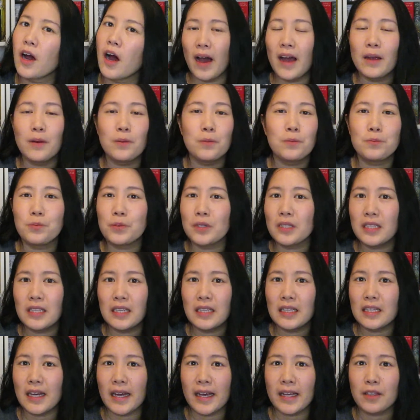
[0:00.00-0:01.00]
I really
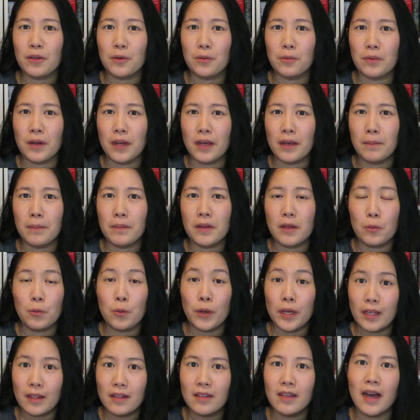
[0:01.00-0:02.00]
liked
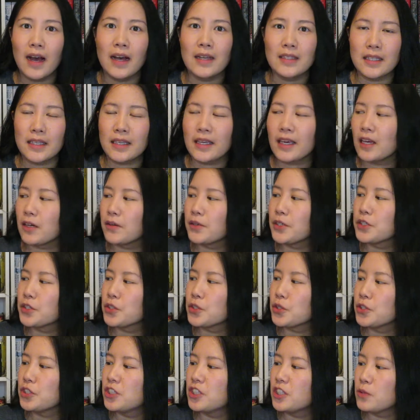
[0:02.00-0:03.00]
Rin as a
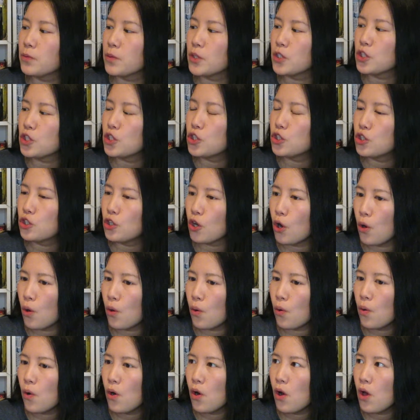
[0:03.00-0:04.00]
character. She was
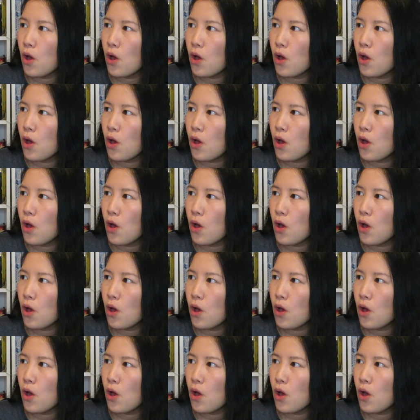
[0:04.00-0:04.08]
so